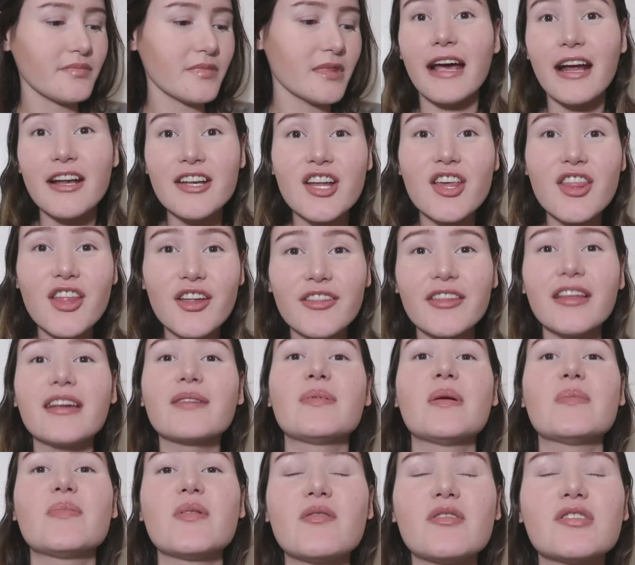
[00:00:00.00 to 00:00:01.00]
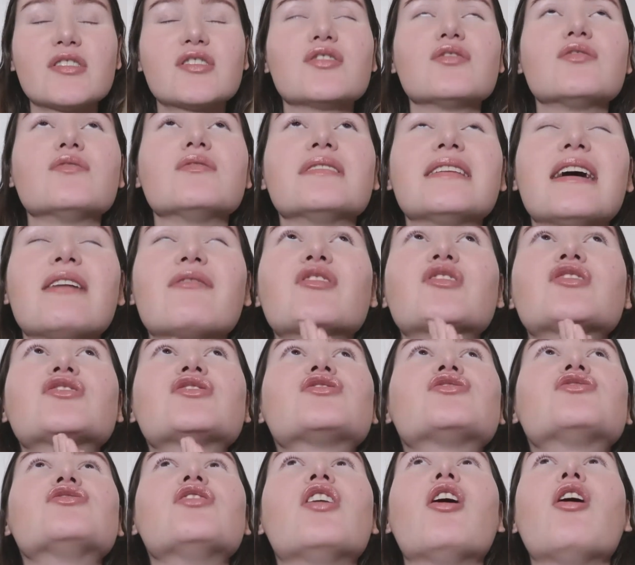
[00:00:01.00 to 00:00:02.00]
Another thing people would do that was
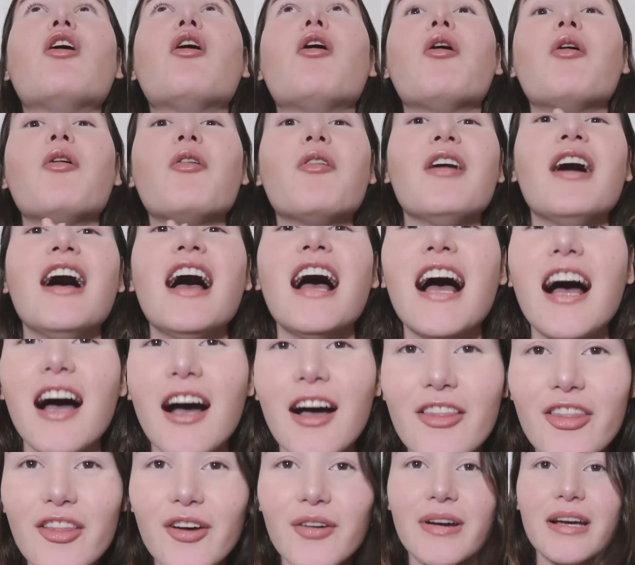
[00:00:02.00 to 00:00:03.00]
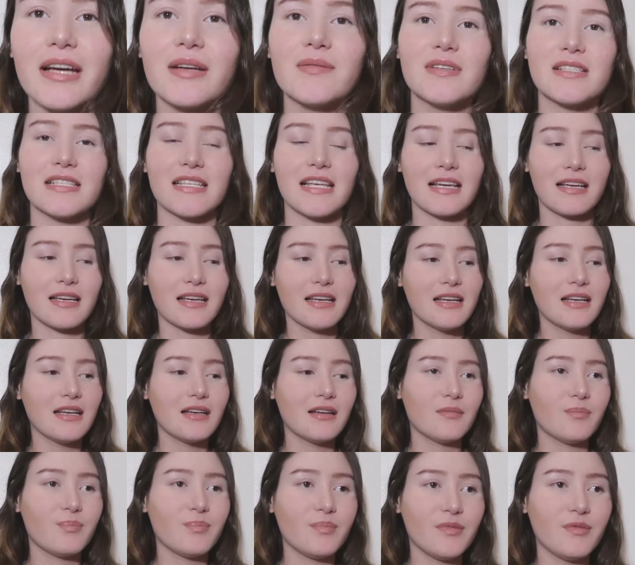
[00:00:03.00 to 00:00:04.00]
so annoying was like,
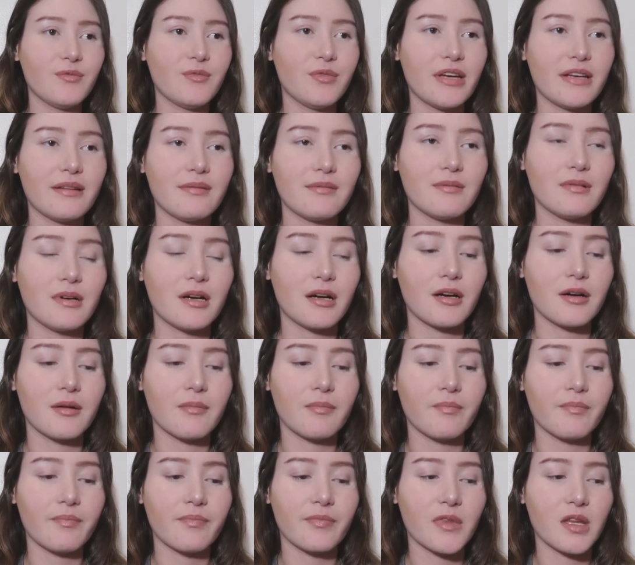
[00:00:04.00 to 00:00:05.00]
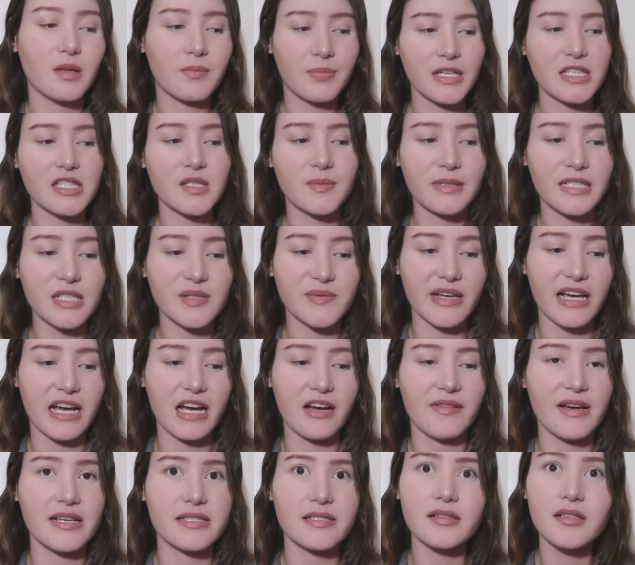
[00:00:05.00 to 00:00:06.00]
we um the pizza place we
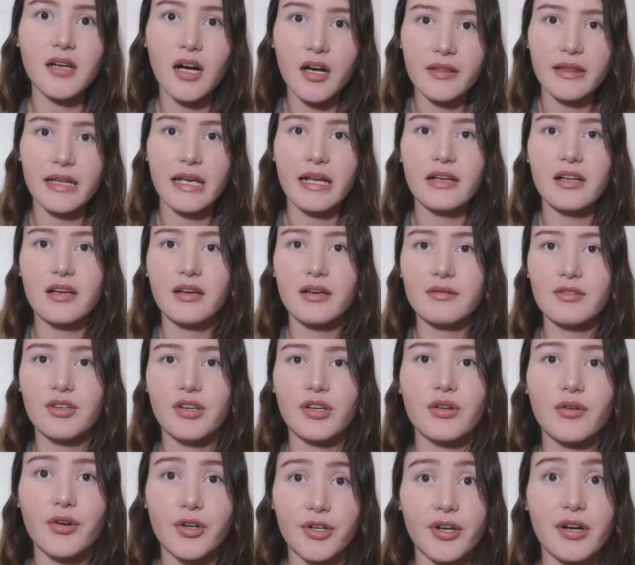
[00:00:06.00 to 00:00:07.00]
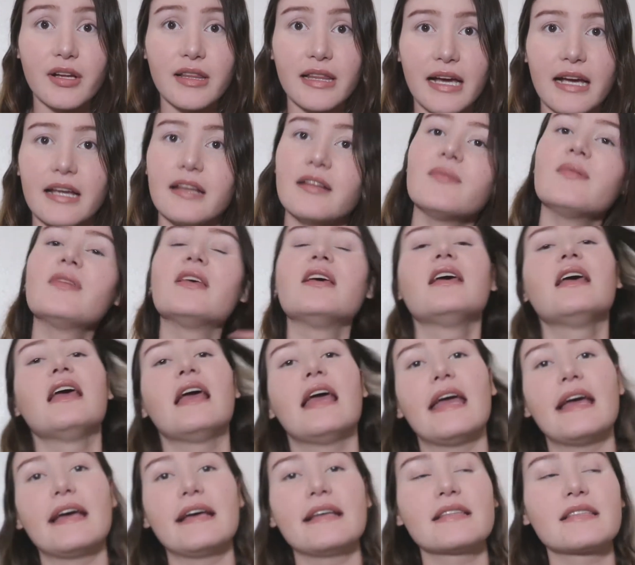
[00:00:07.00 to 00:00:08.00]
have has an online, you can order online,
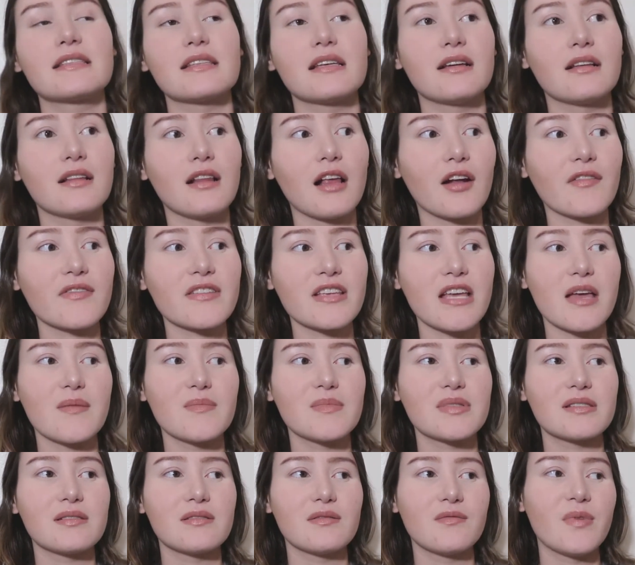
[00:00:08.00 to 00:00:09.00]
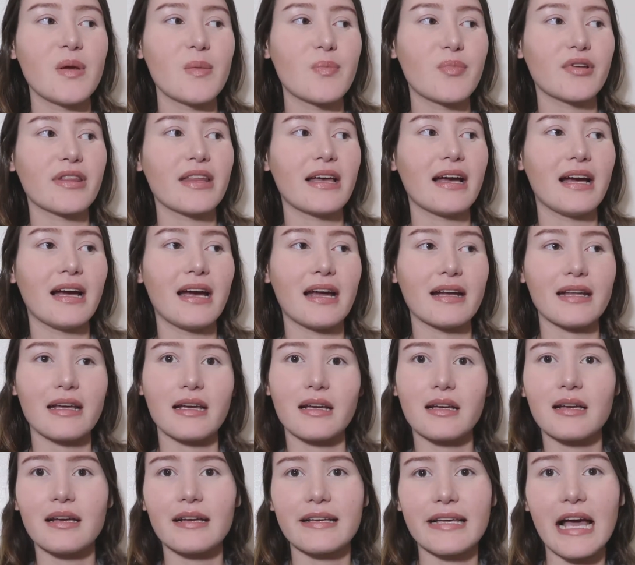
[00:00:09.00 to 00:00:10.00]
and a lot of times people that had
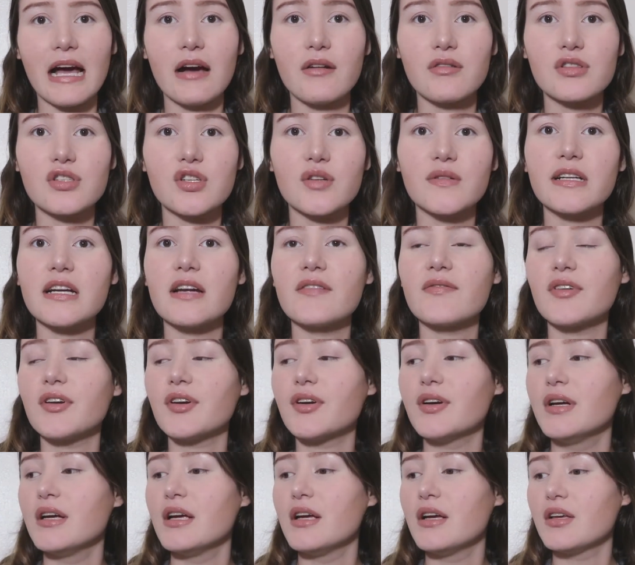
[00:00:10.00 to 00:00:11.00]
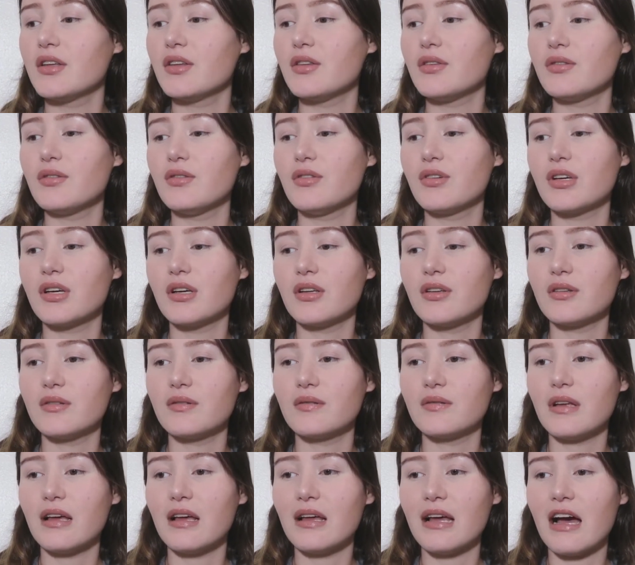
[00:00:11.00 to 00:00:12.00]
like accounts or whatever, you
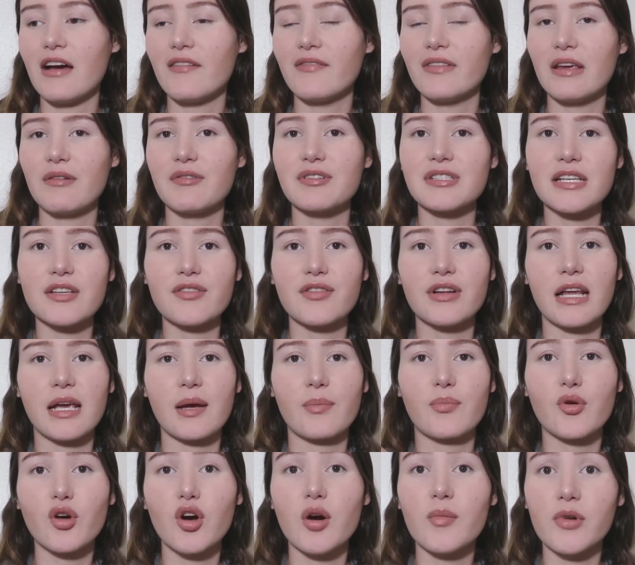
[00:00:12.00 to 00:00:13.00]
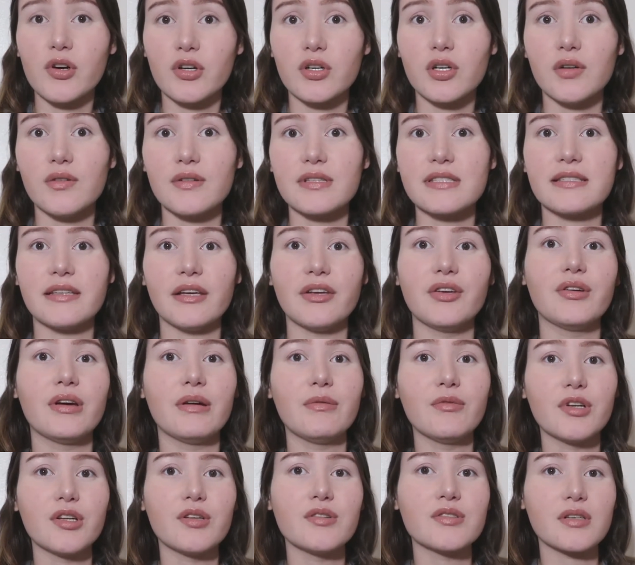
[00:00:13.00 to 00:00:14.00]
can have, they would send you like promo codes that
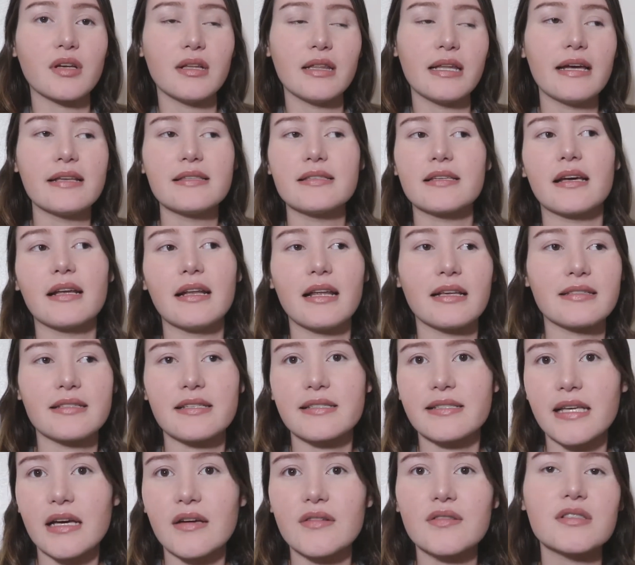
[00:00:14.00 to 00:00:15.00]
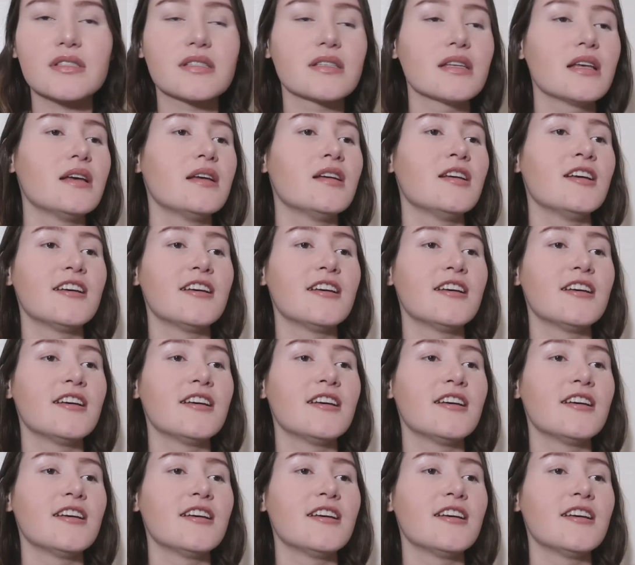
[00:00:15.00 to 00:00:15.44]
you would use online to get like discounts.